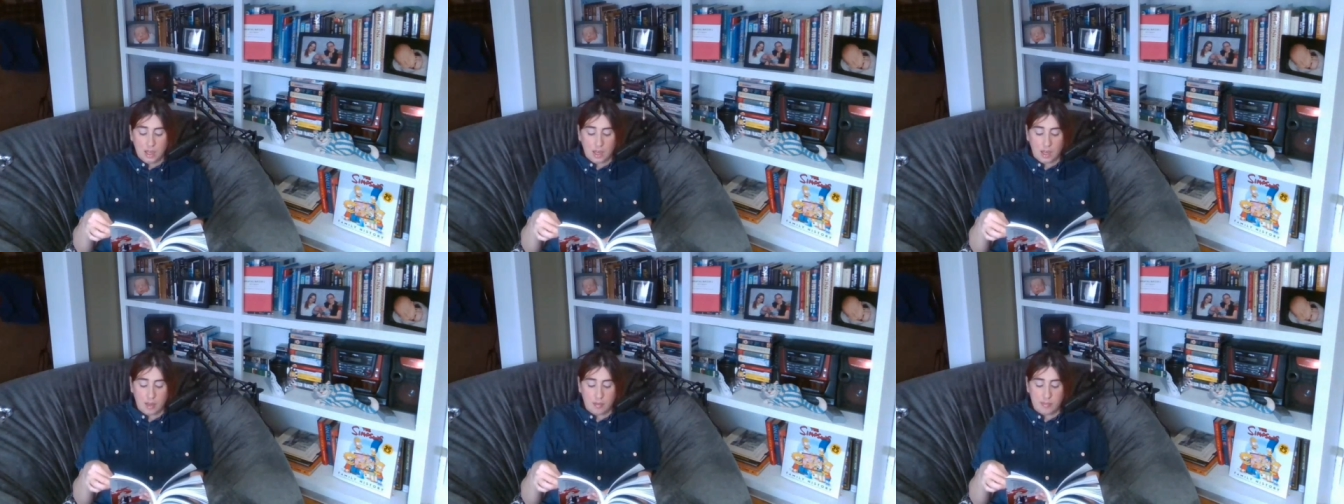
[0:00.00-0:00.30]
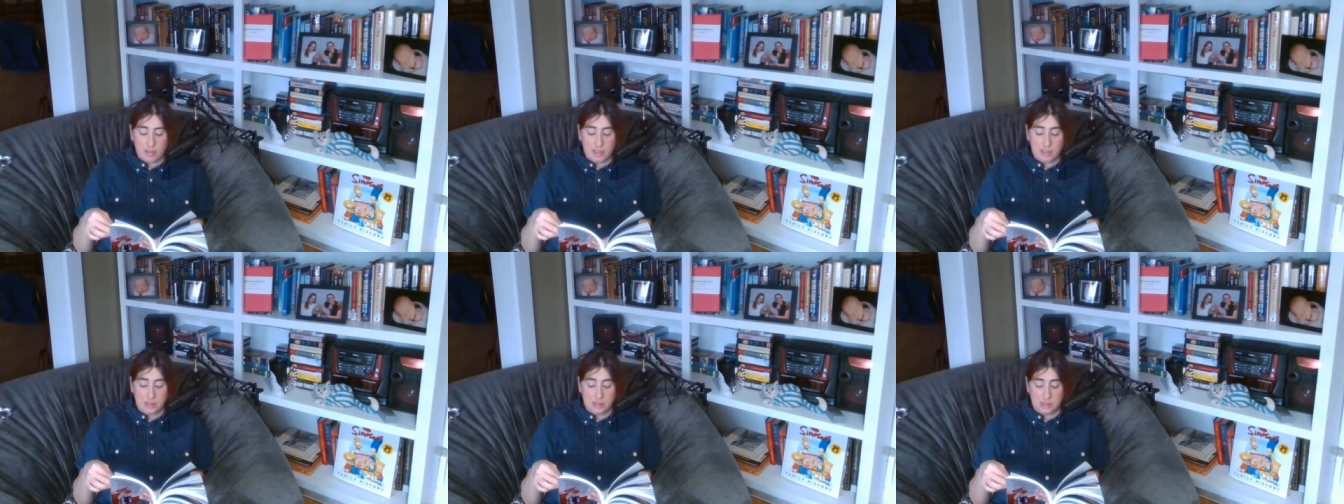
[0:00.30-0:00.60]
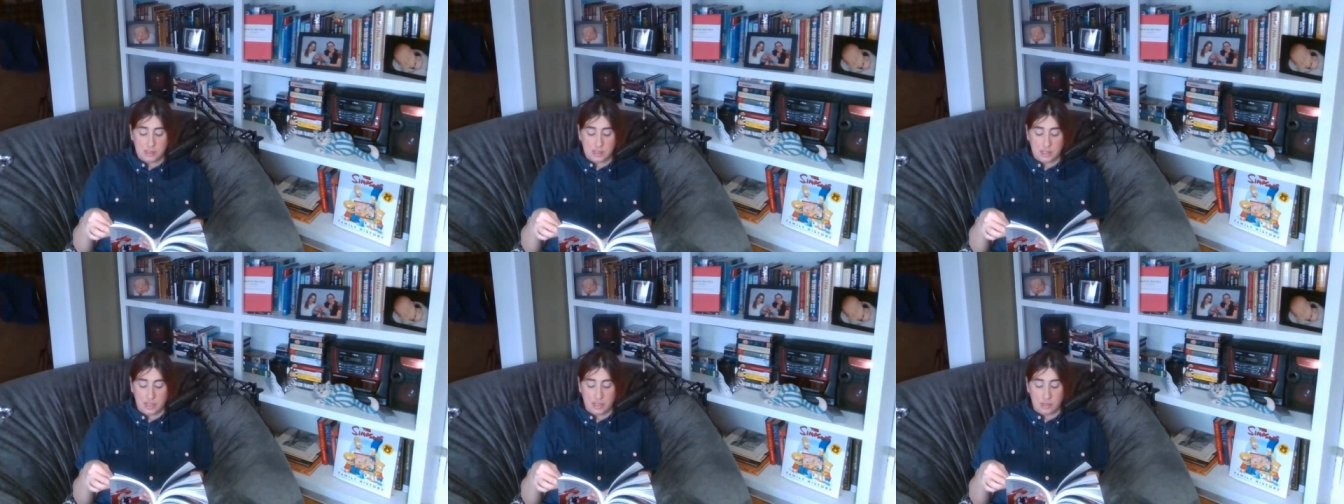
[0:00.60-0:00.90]
I meant
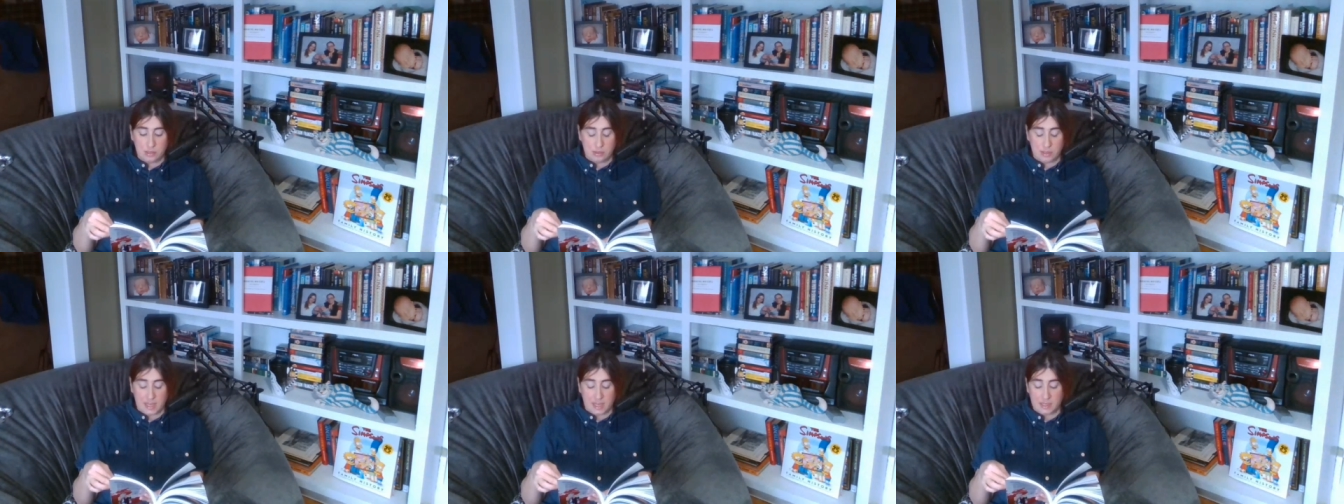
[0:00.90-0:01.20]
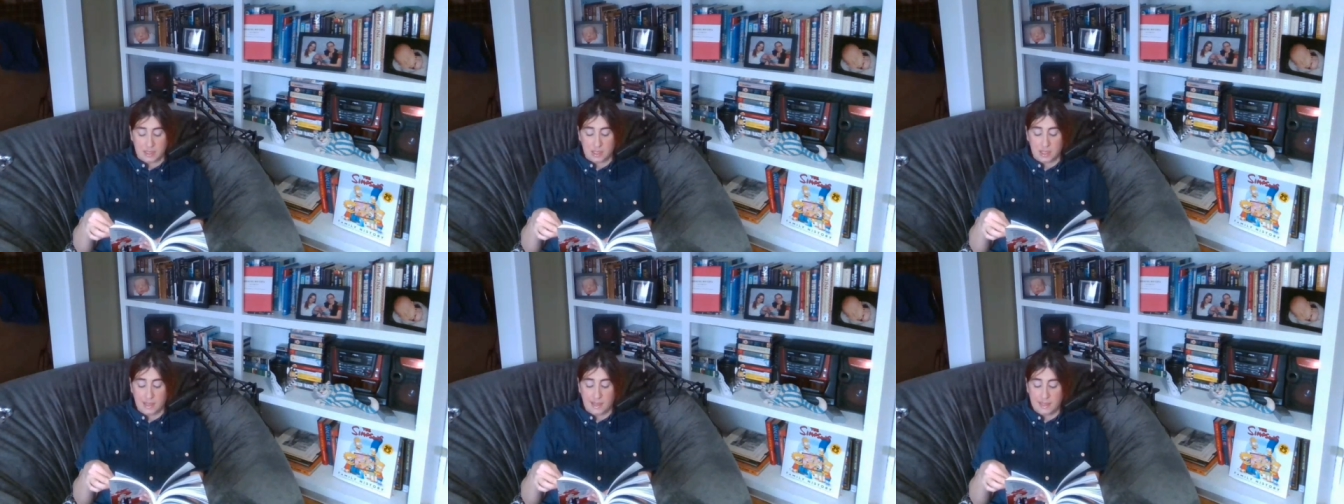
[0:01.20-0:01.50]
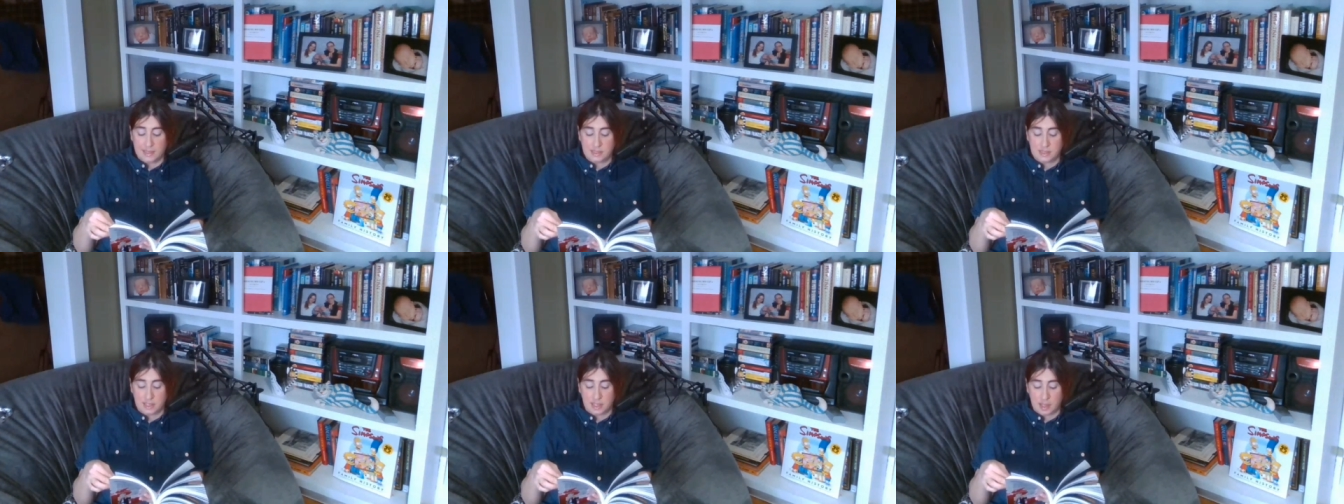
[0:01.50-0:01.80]
to tell you that the
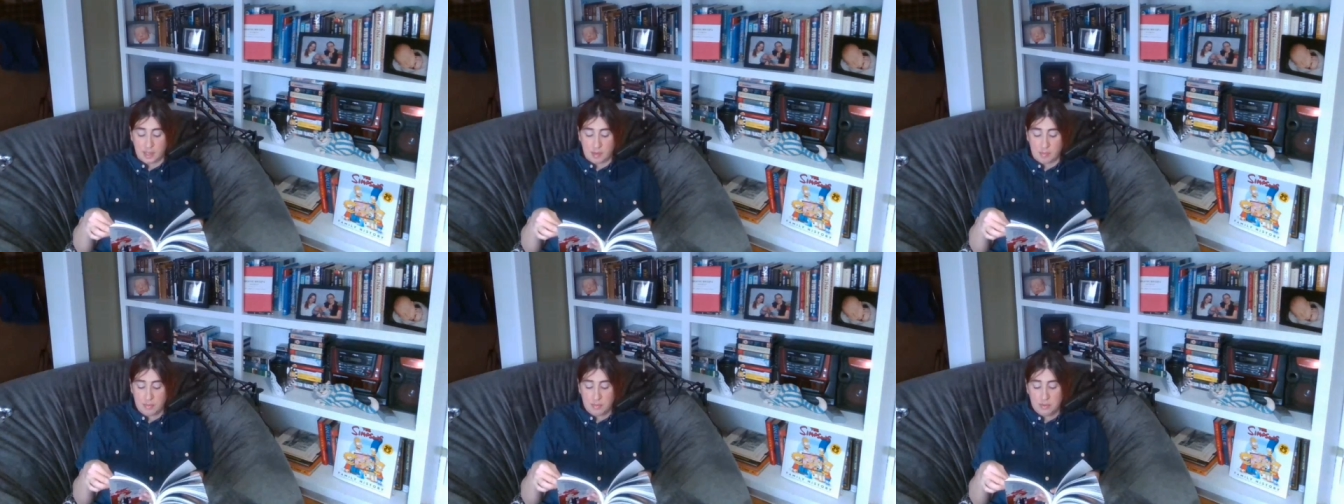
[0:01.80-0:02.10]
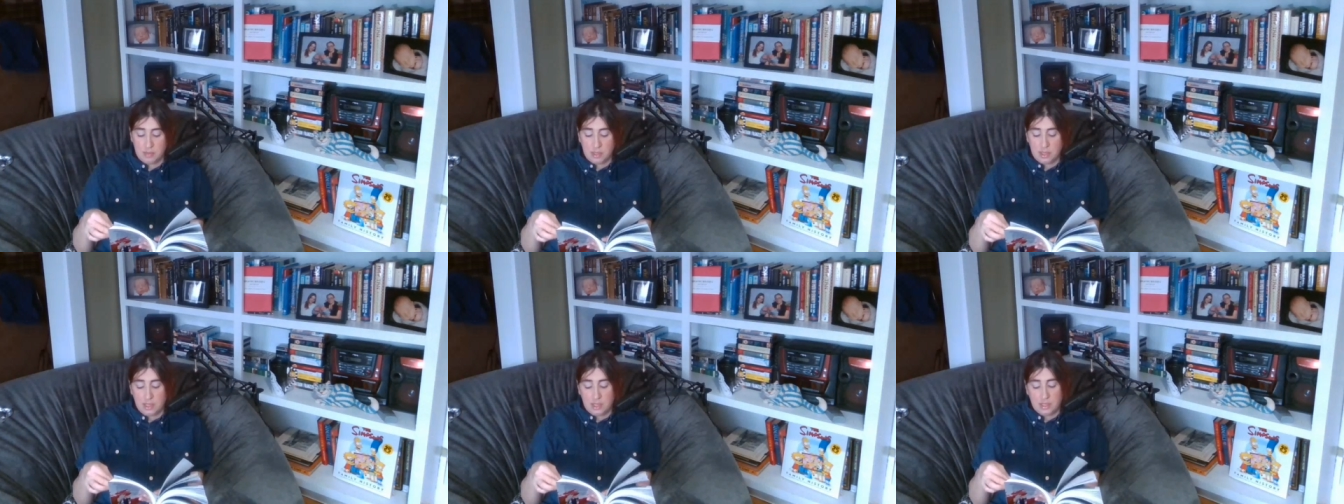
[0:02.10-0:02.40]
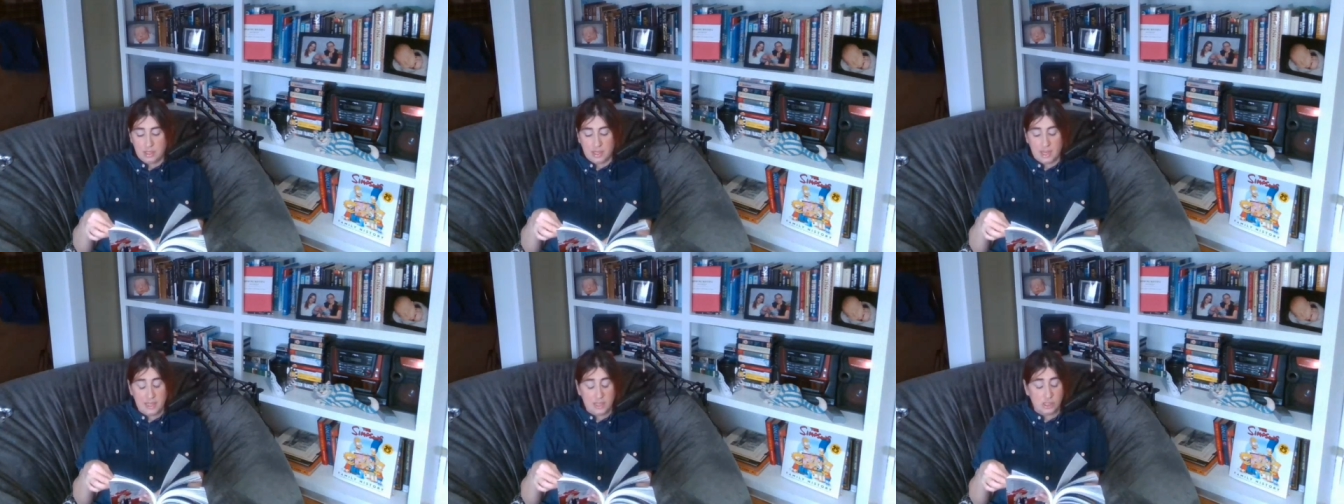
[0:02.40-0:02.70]
last time.
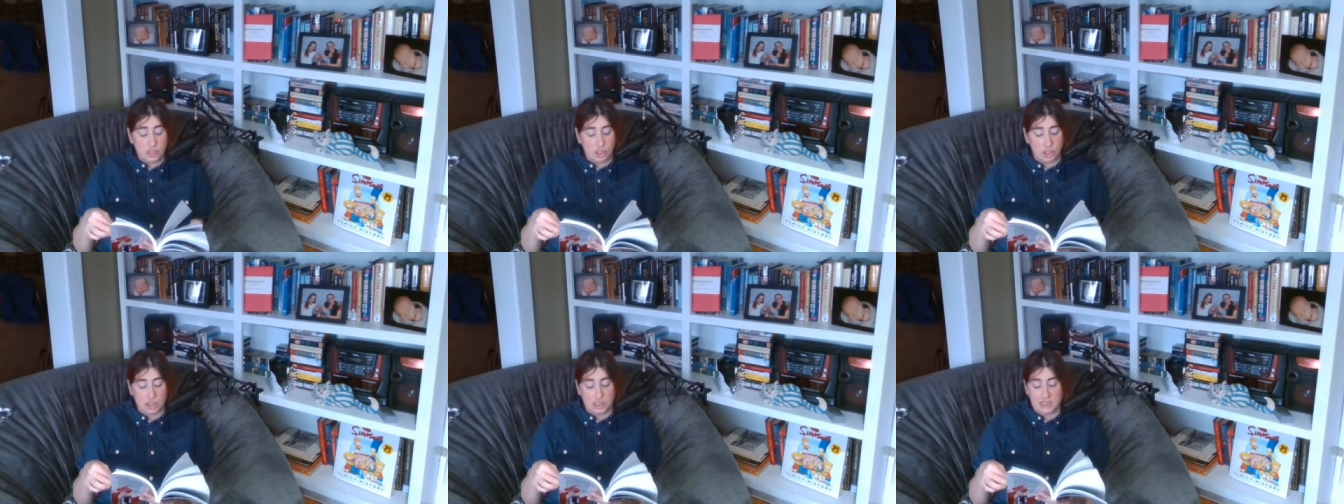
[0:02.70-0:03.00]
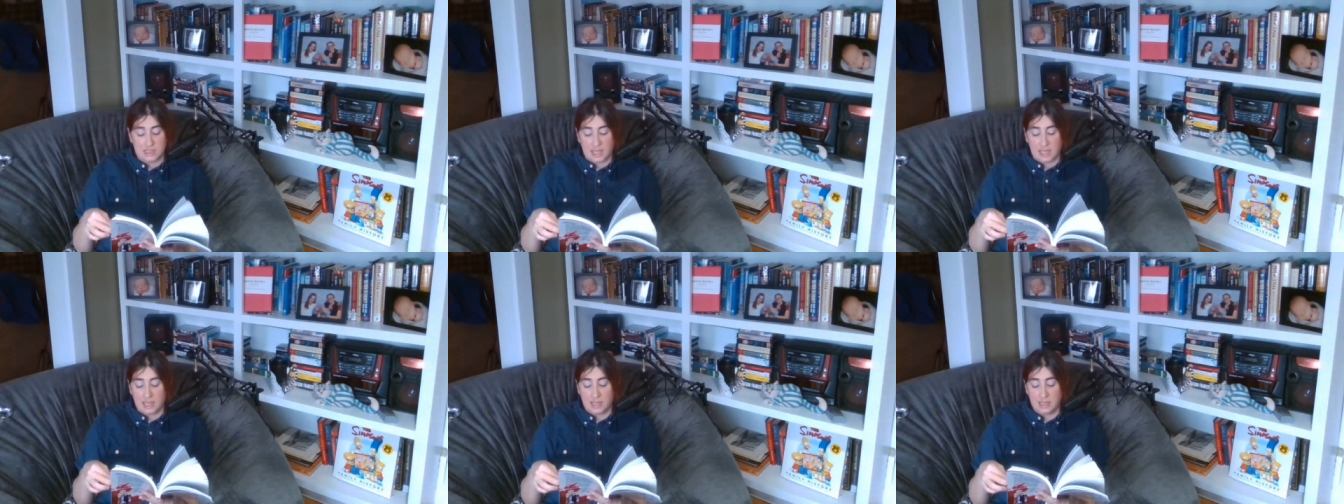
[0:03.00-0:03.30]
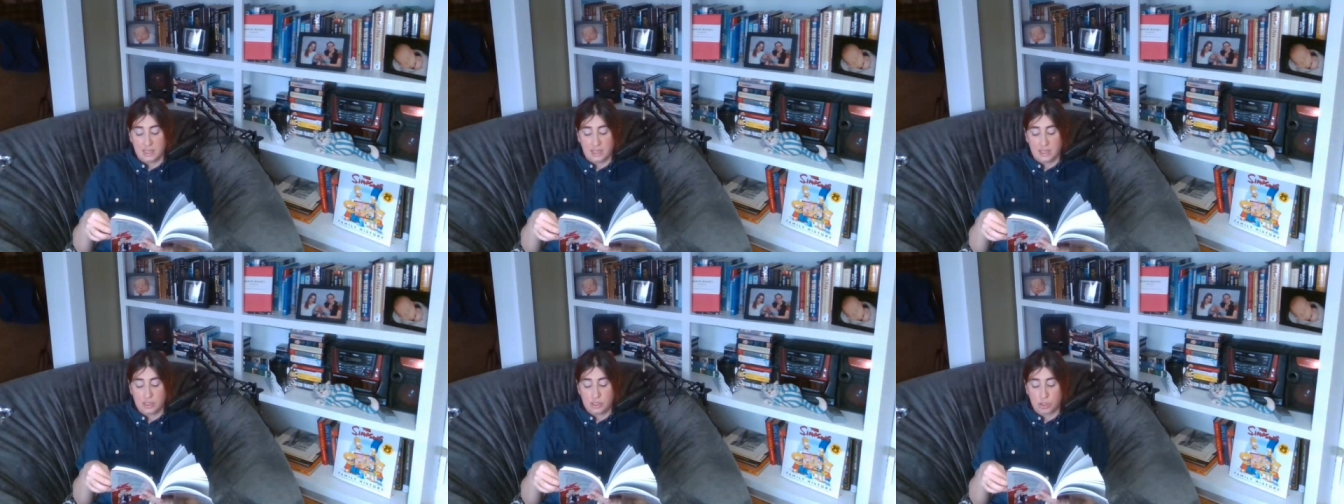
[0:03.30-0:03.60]
Thanks, she
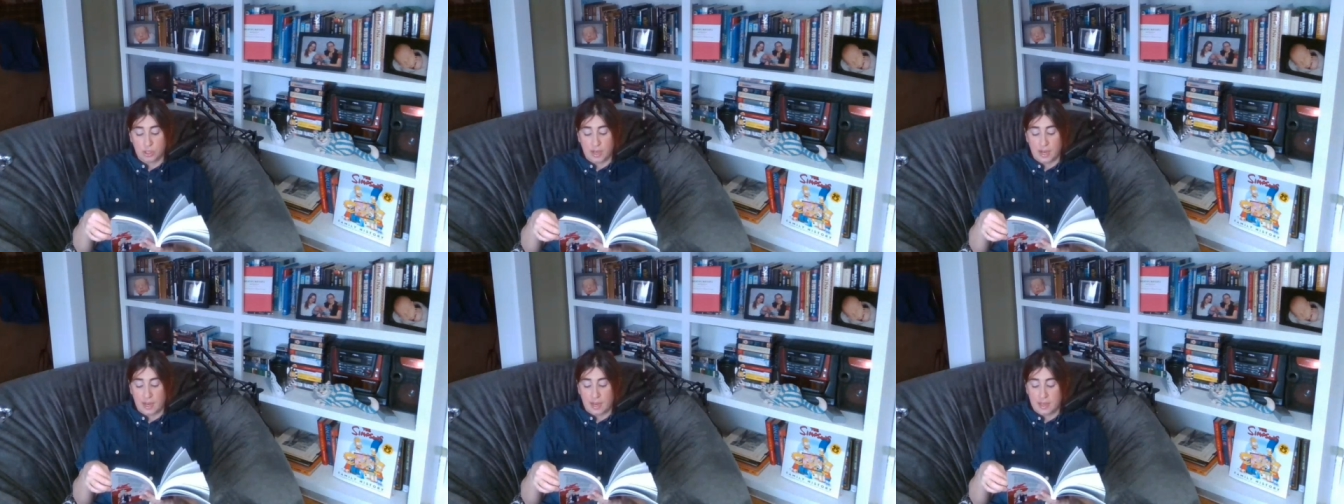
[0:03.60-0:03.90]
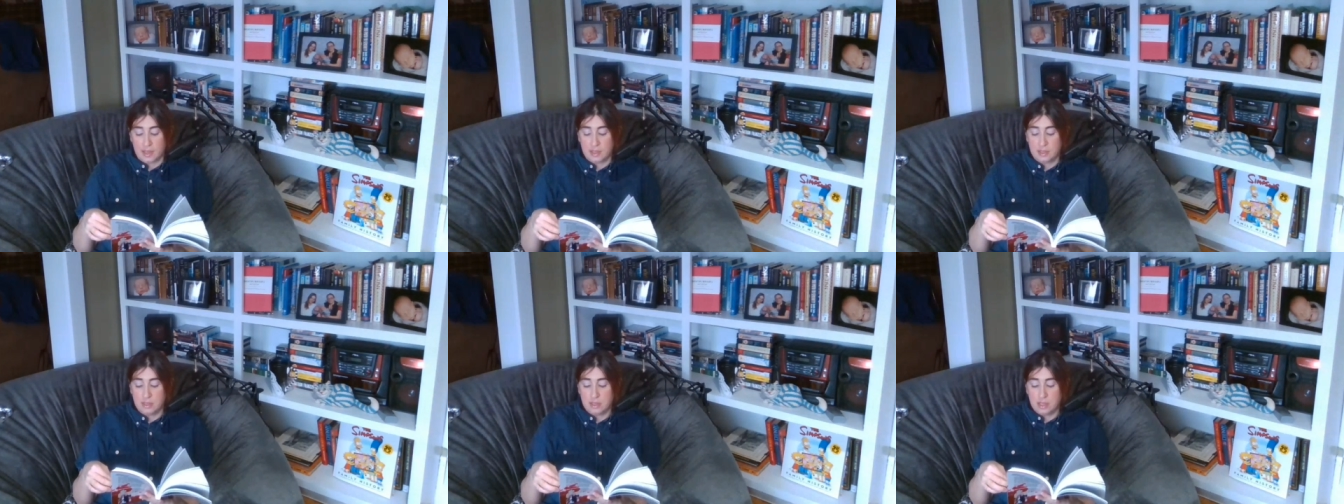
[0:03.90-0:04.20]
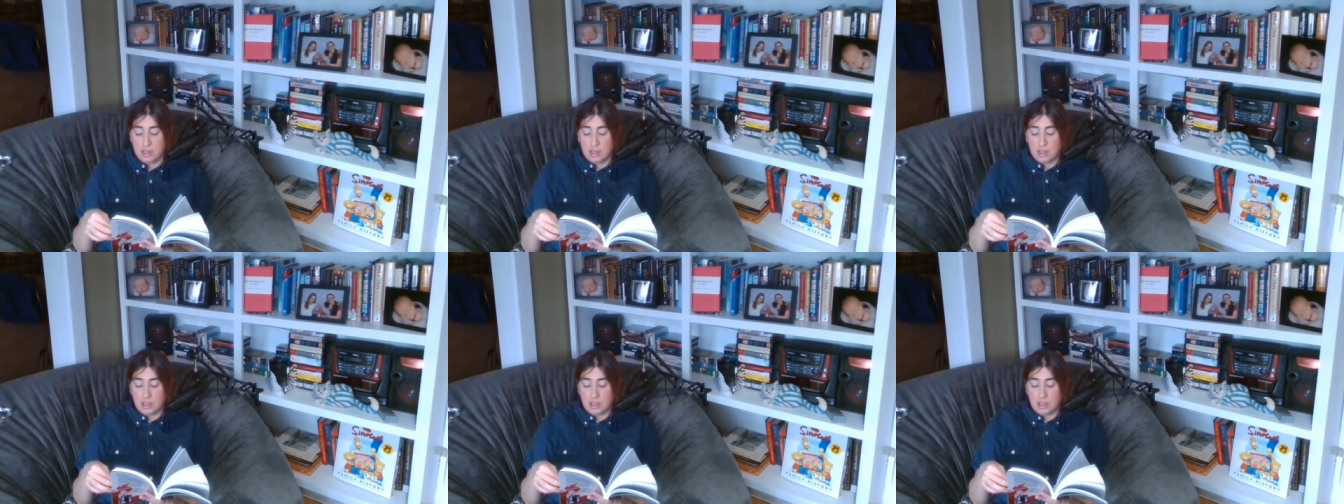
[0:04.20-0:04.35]
said. I try.